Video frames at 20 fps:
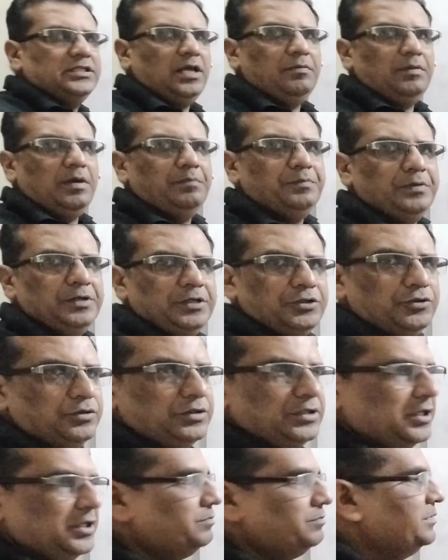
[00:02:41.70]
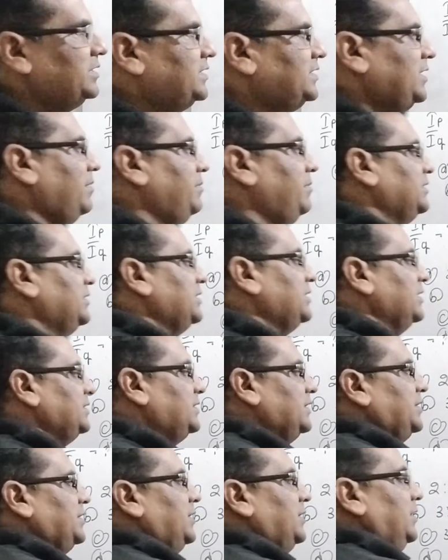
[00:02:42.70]
same amplitude, it means same
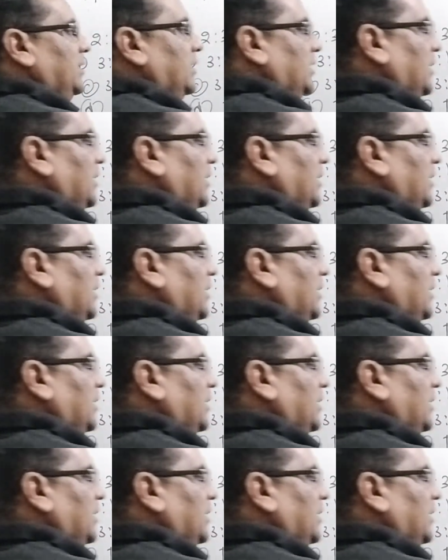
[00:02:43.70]
intensity.